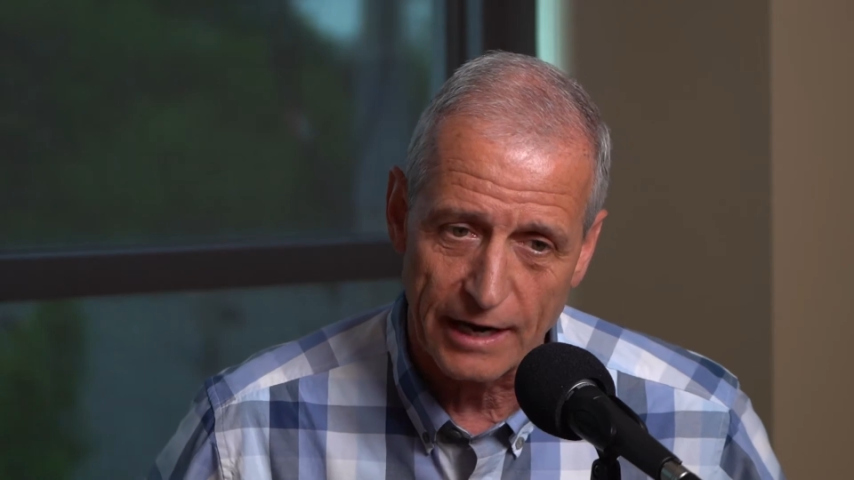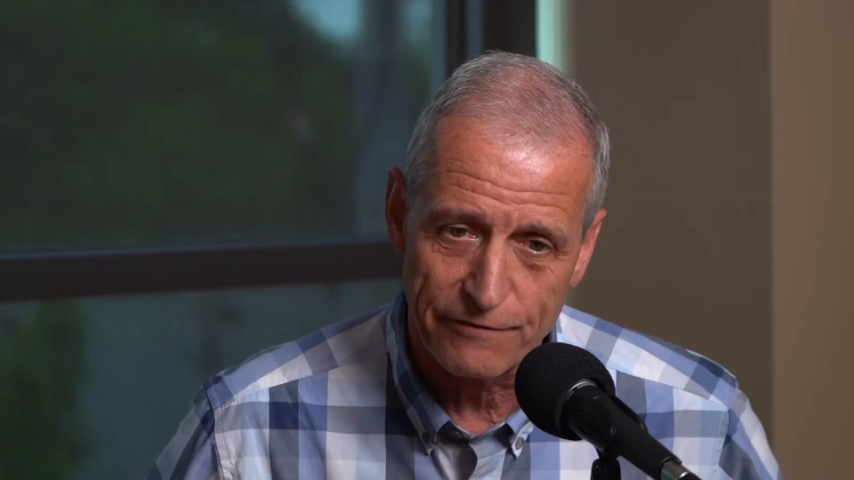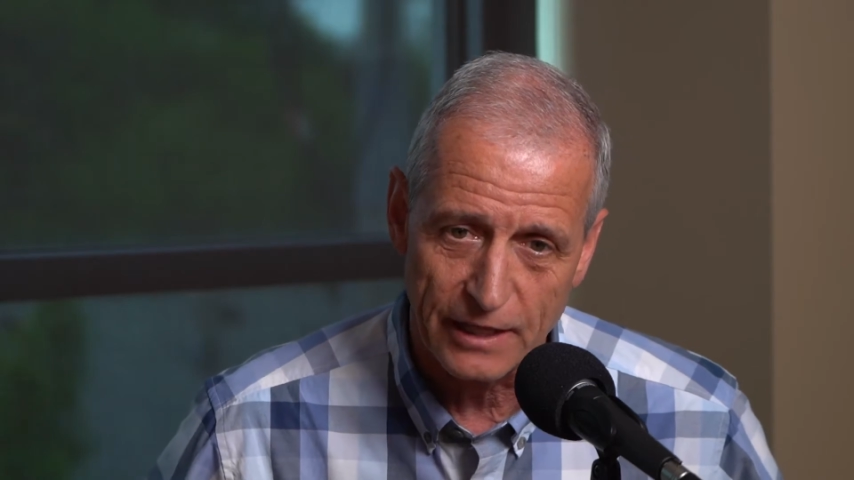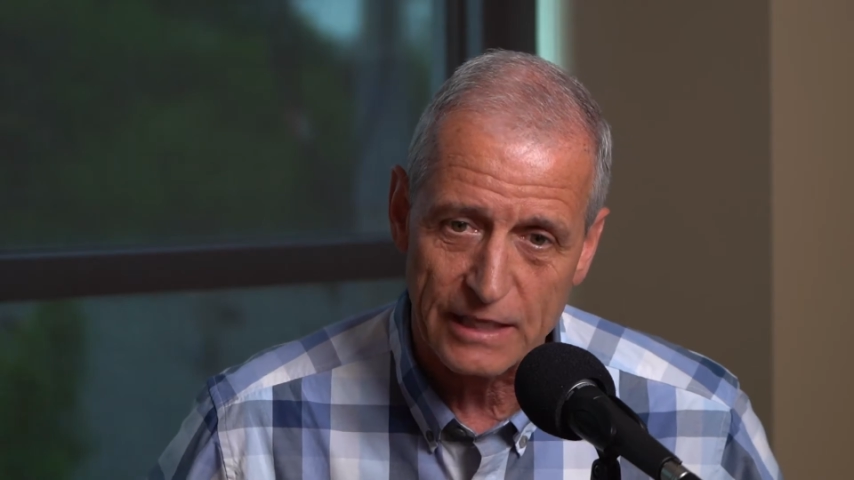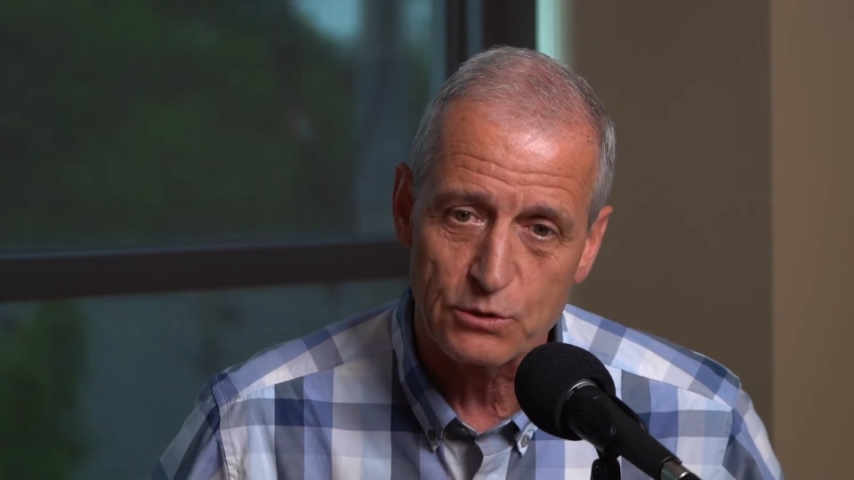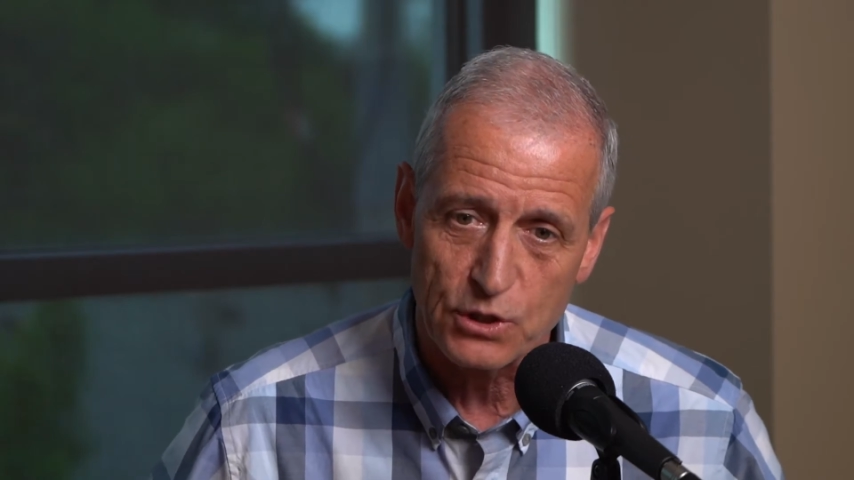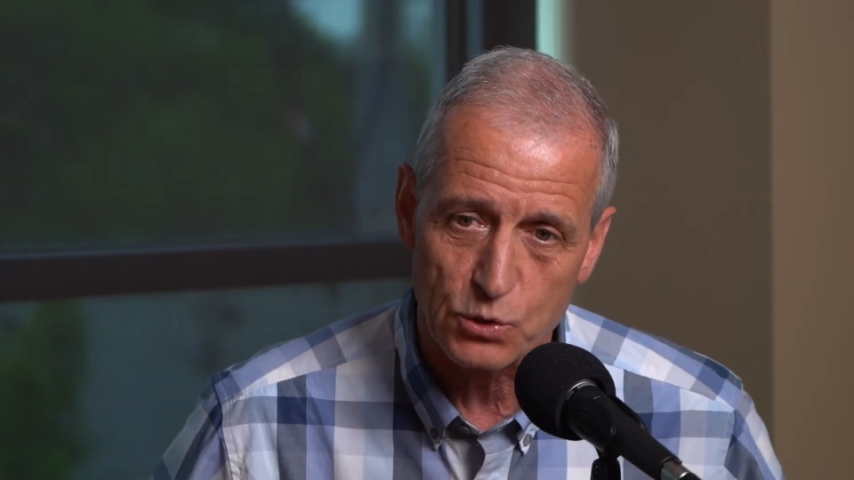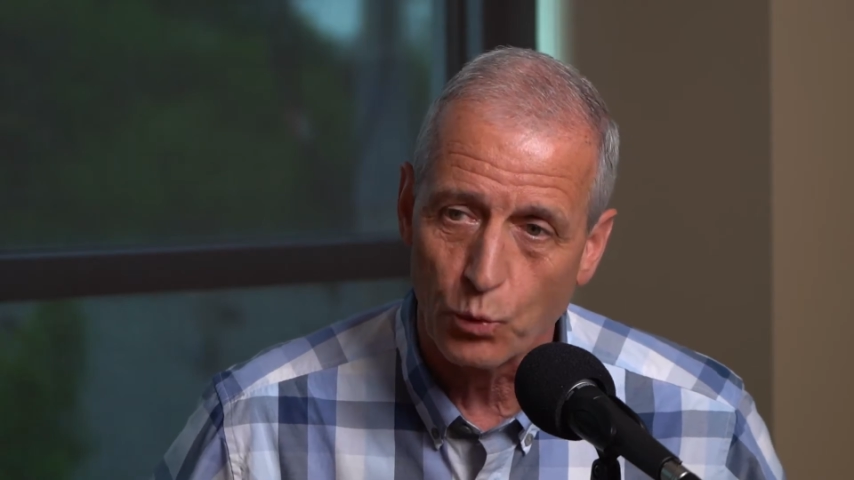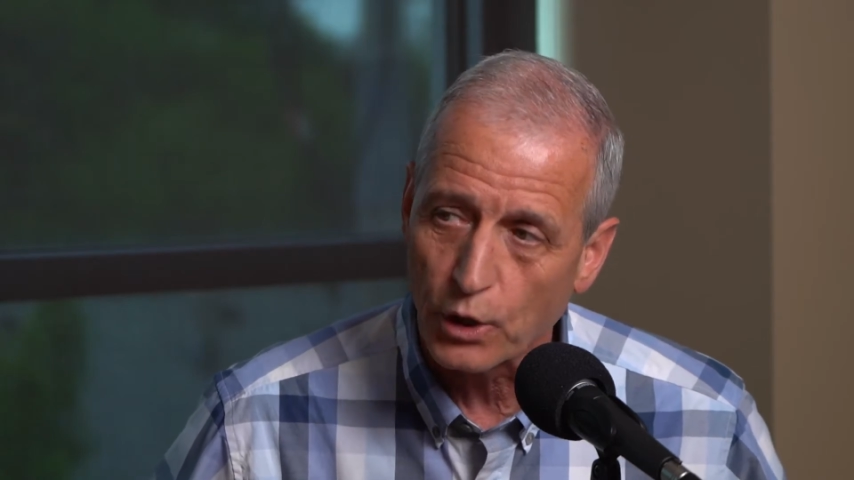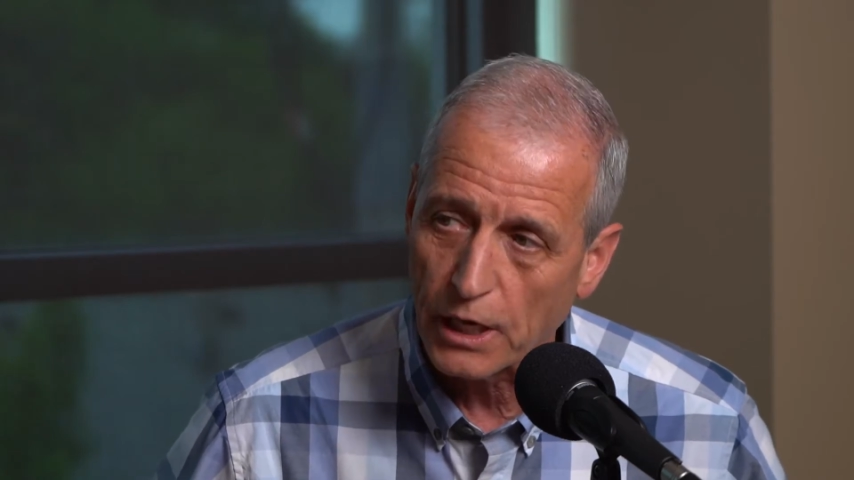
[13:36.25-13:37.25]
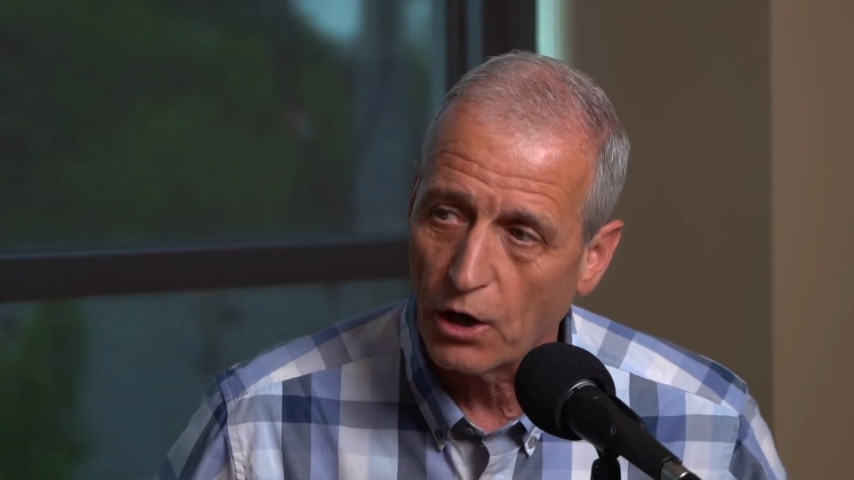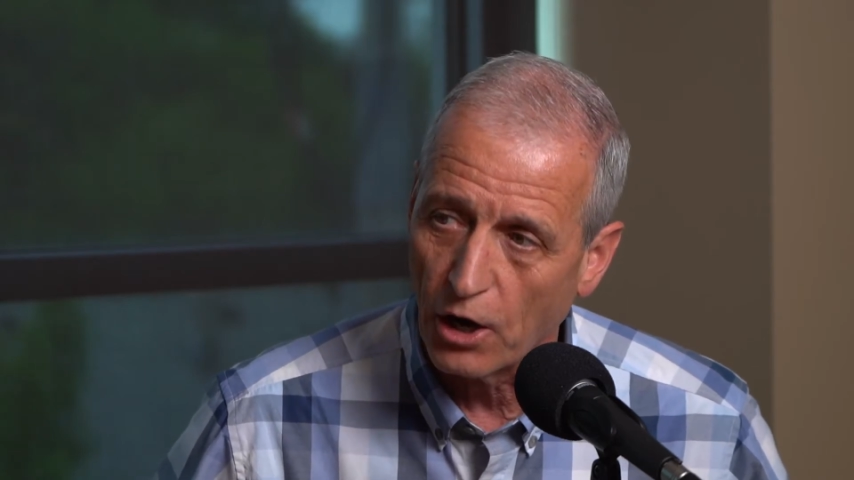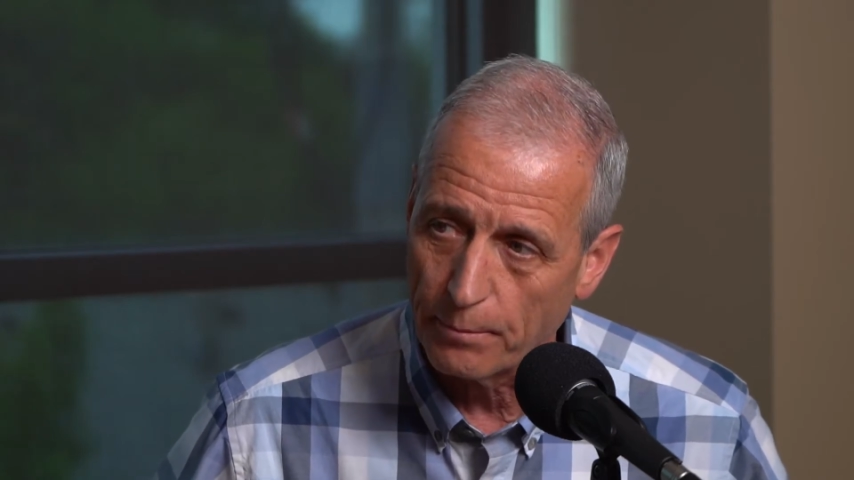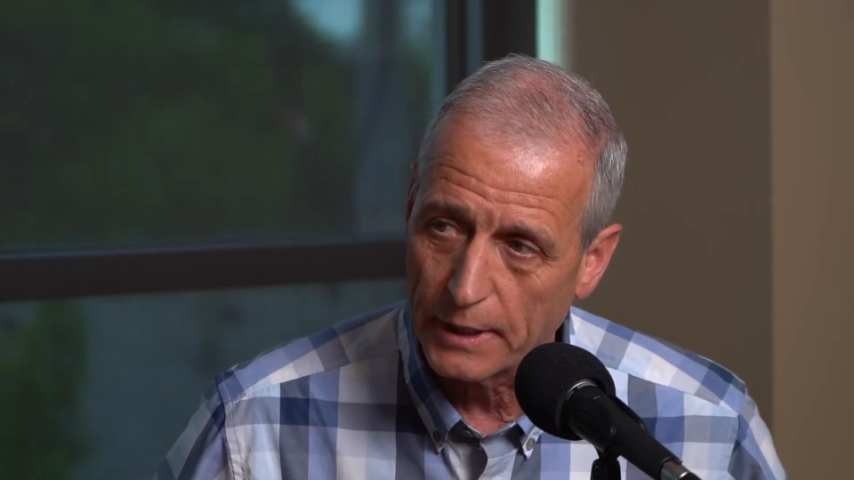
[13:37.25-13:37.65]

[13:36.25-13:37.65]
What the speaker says: I feel like he was just working on